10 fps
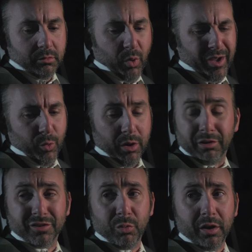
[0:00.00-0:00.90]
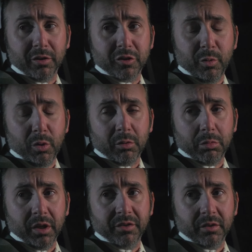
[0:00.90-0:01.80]
why are you wearing a sweater? You should be wearing a
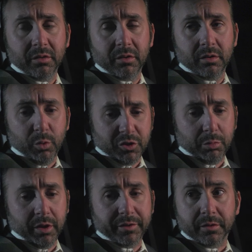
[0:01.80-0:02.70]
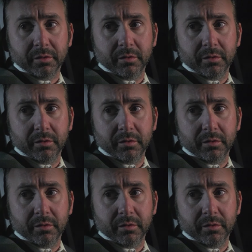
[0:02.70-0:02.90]
blazer. Where's your blazer?